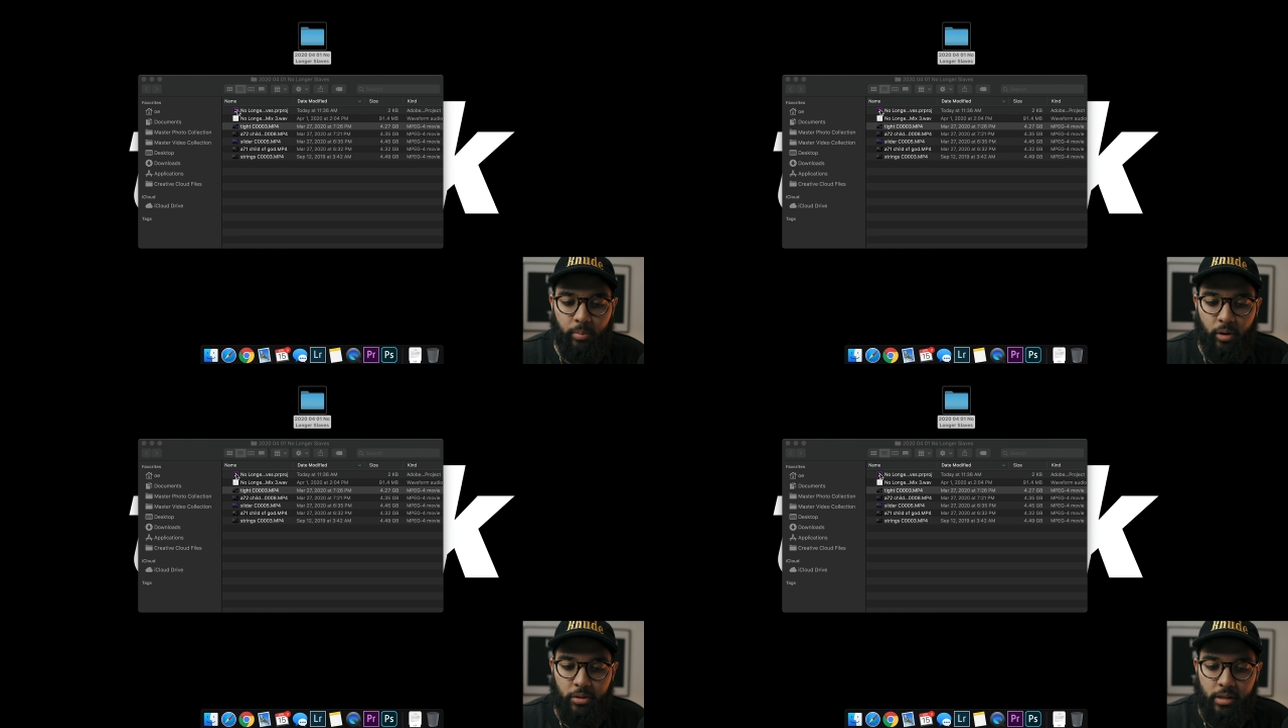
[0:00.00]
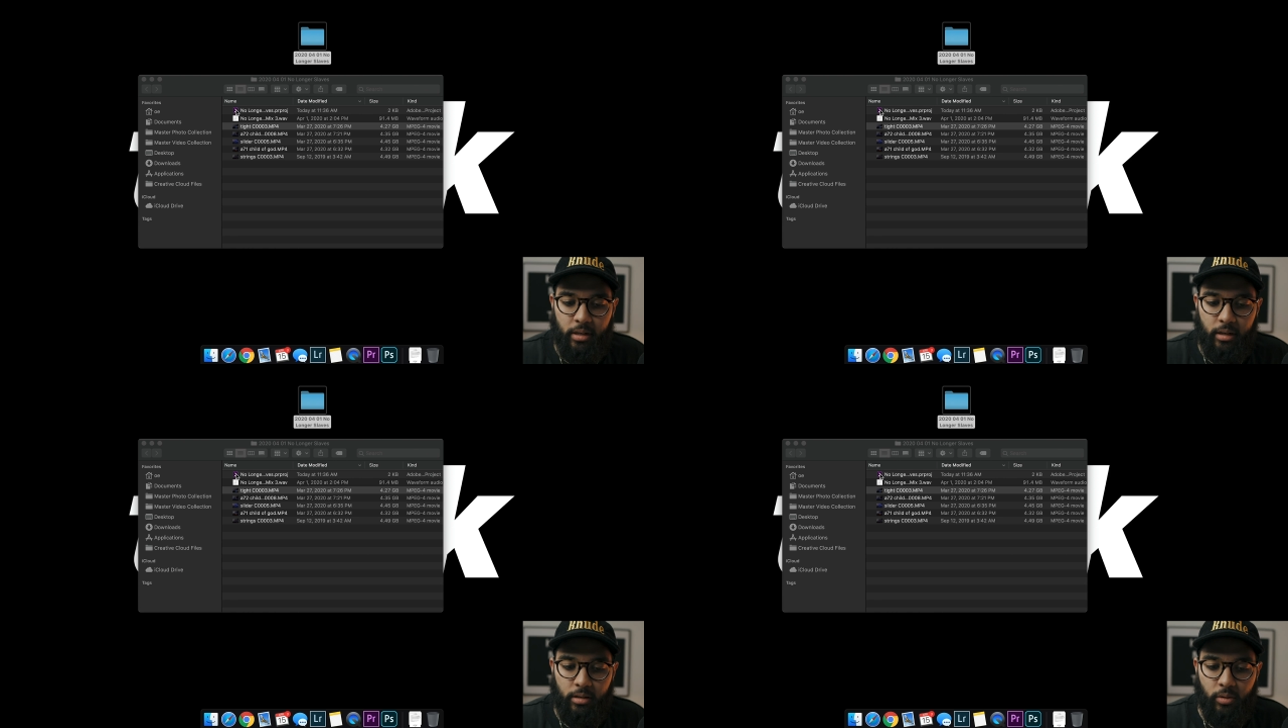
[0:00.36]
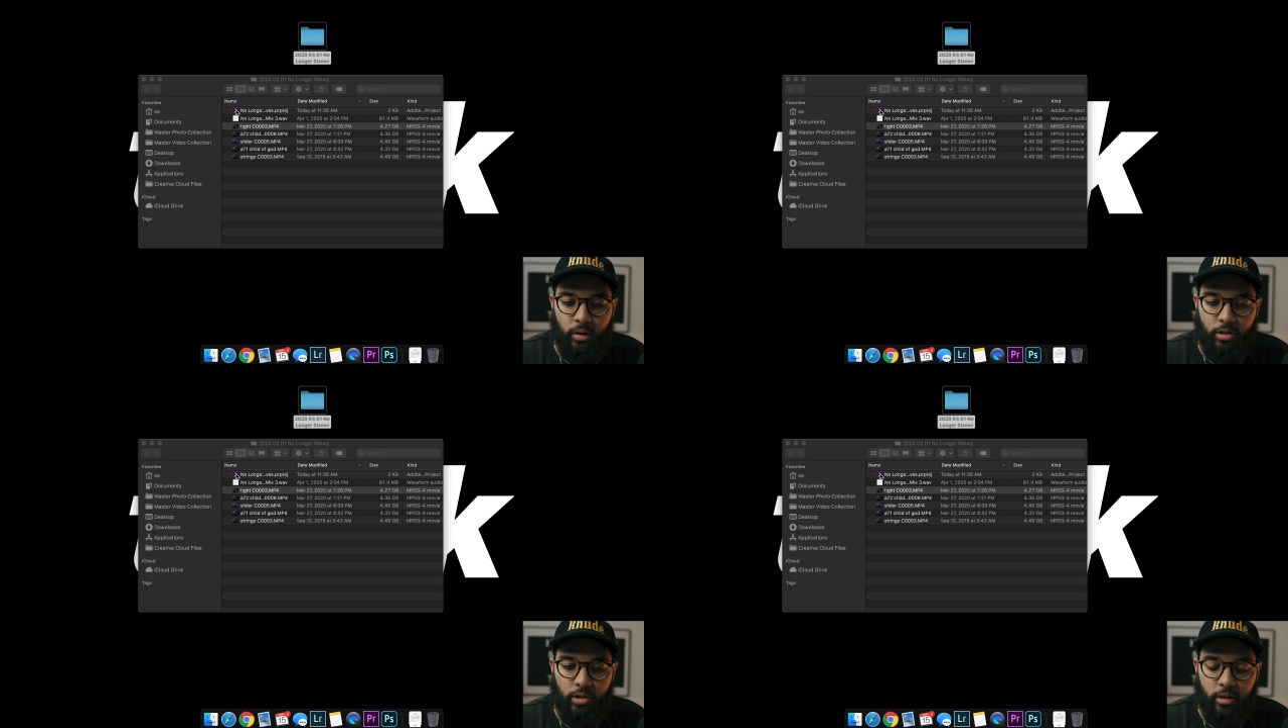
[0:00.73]
We posted it to
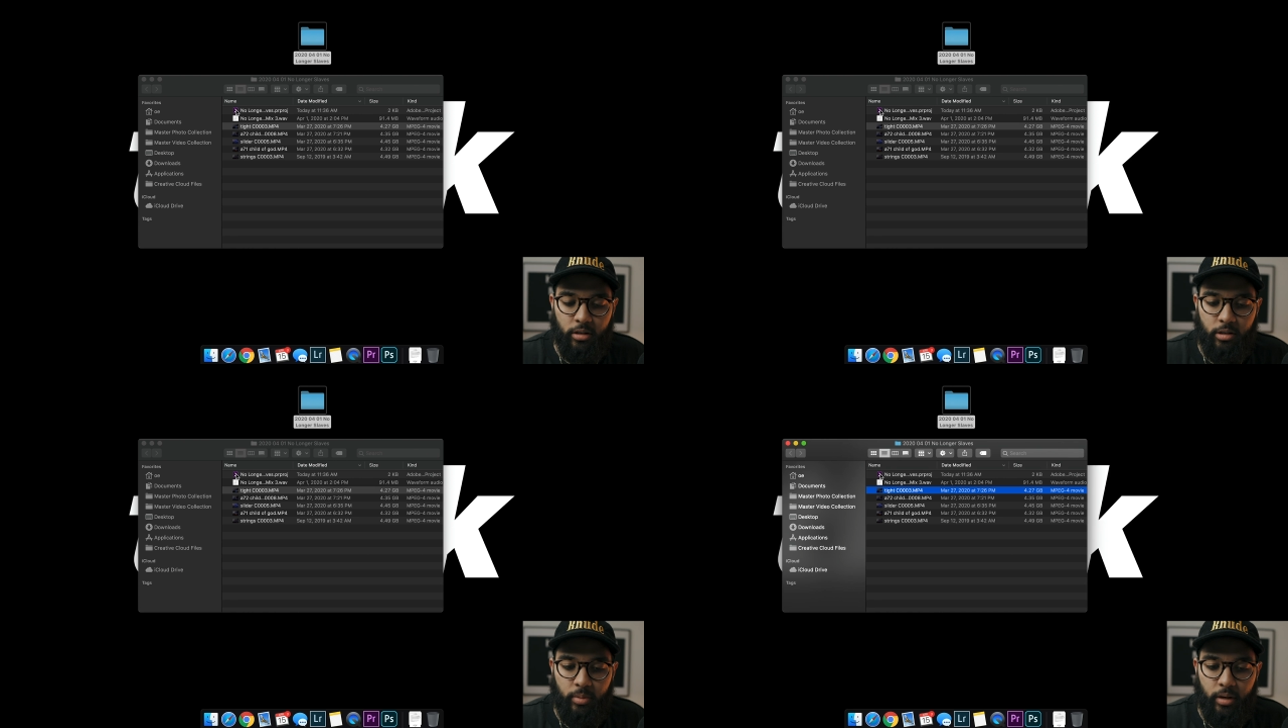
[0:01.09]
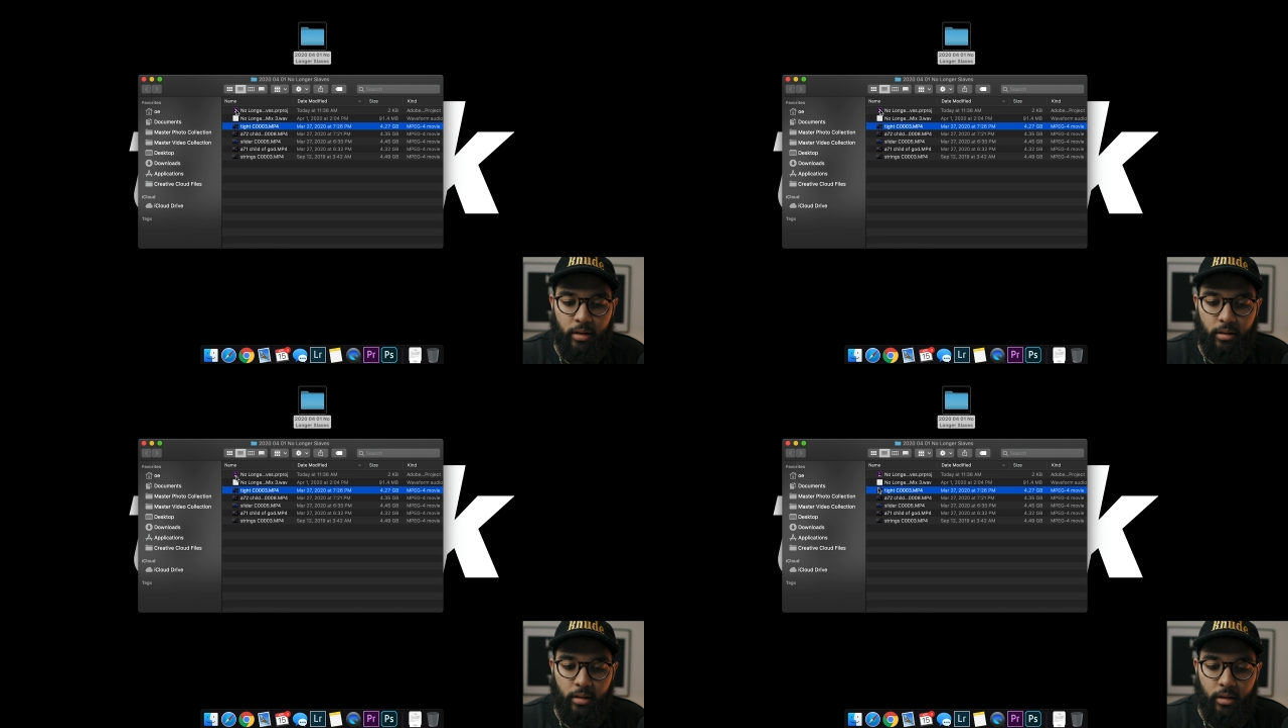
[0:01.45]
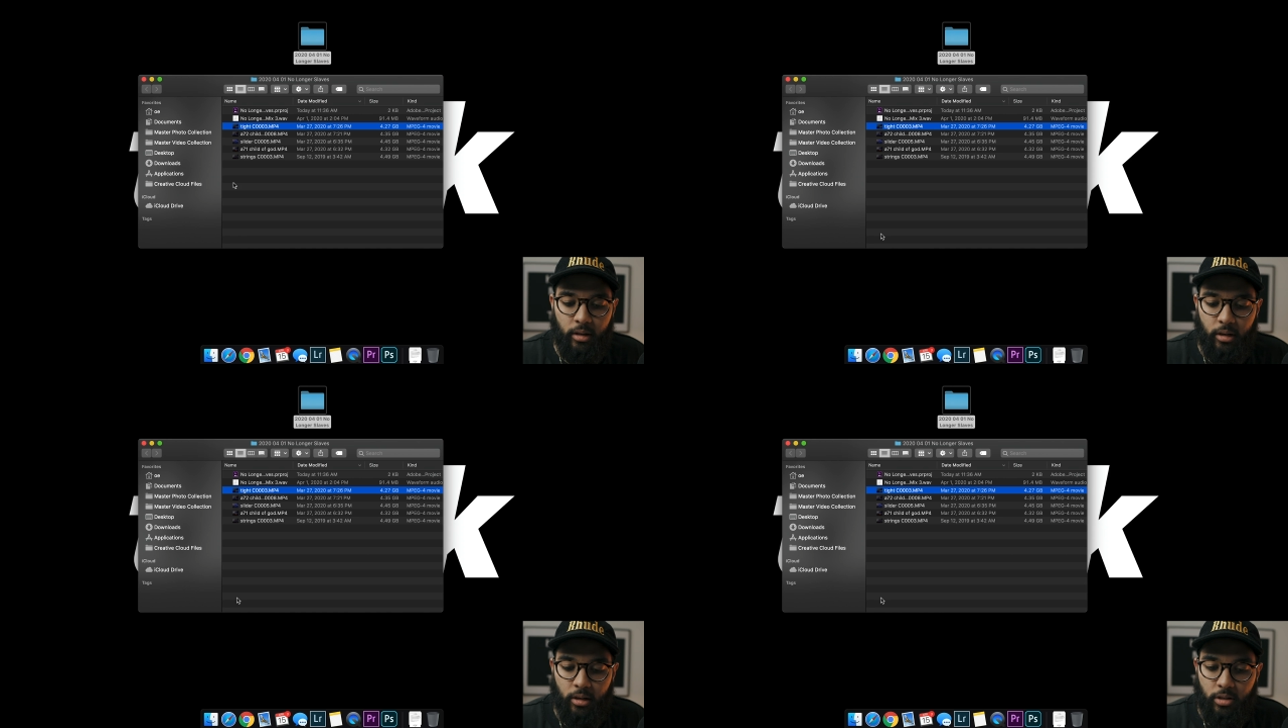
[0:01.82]
our church, but
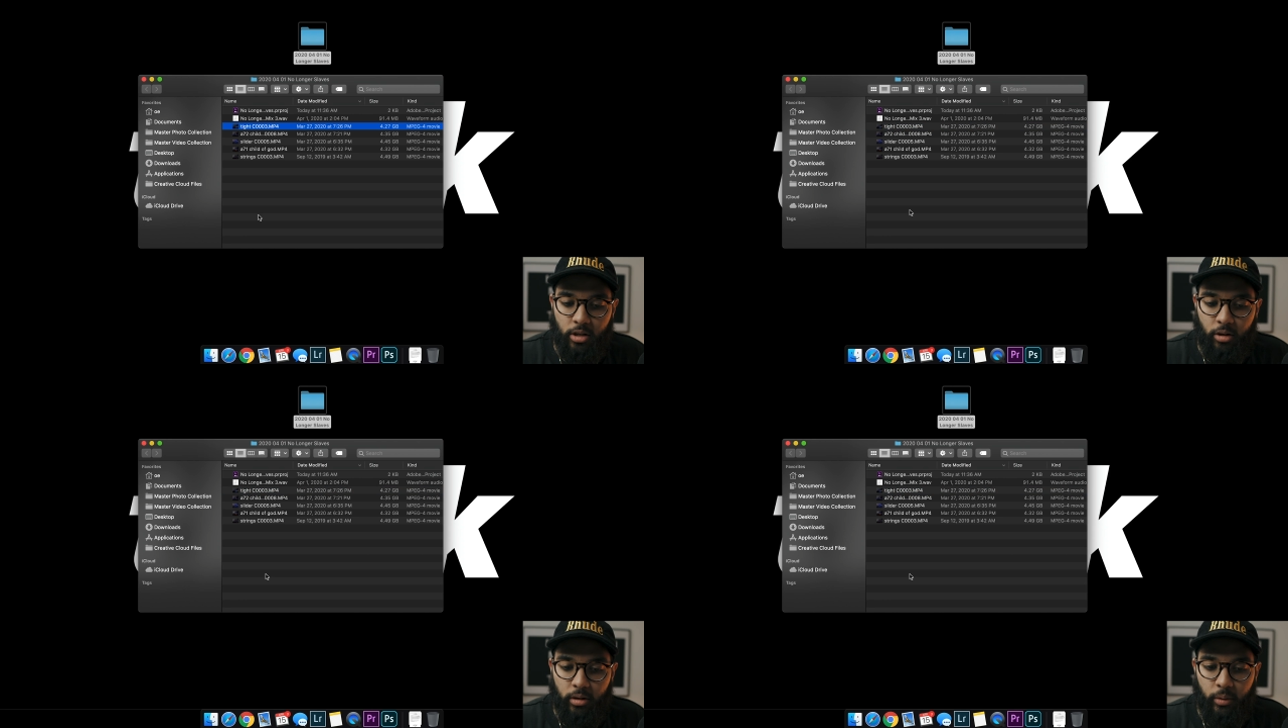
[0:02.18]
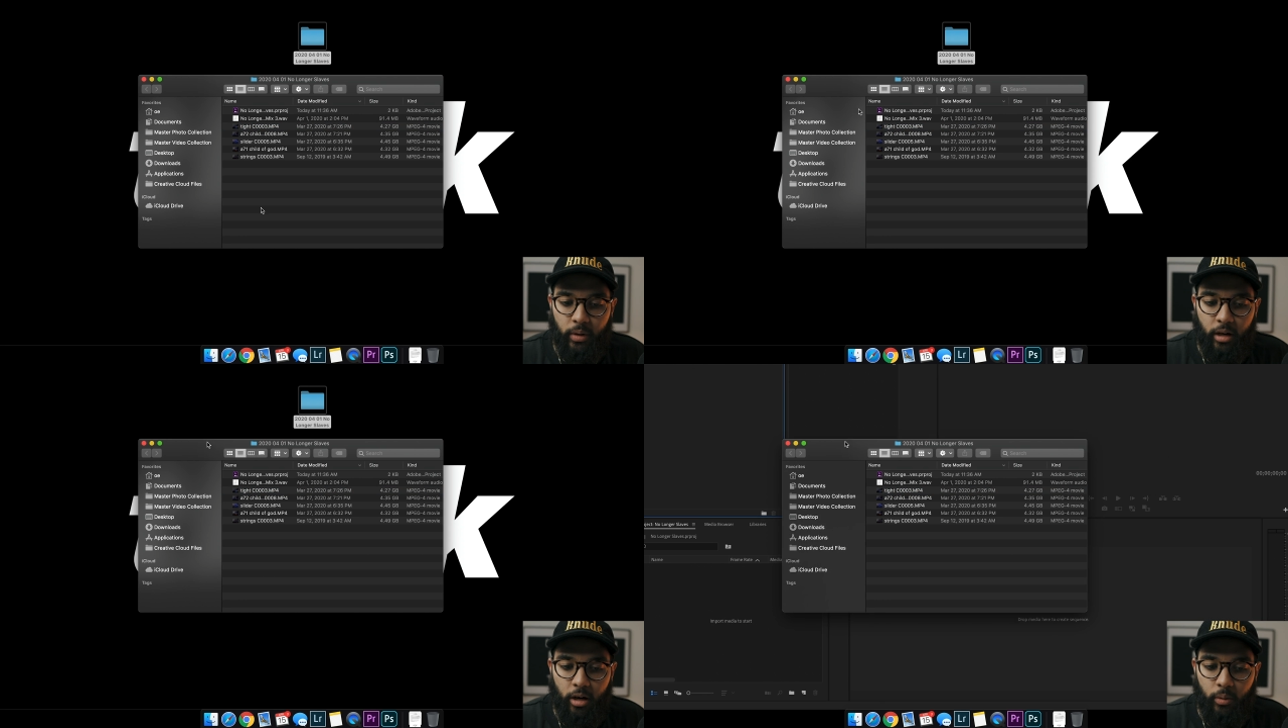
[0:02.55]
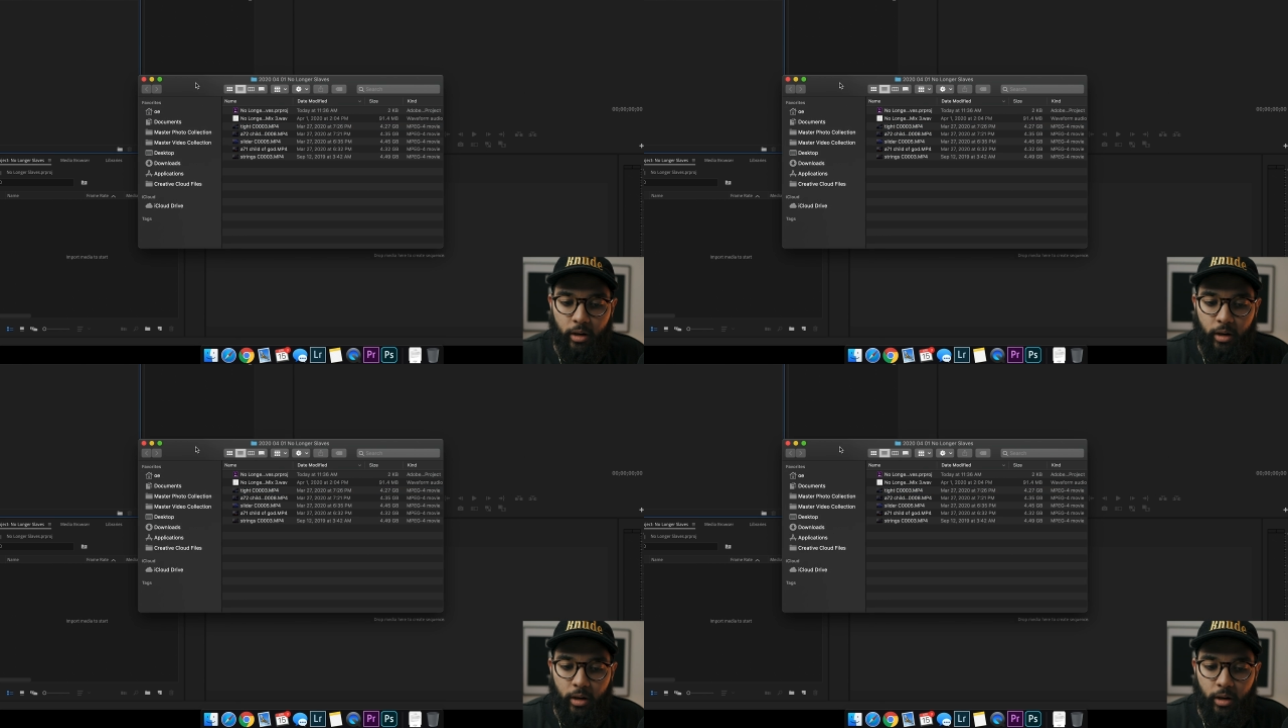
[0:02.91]
so here we go.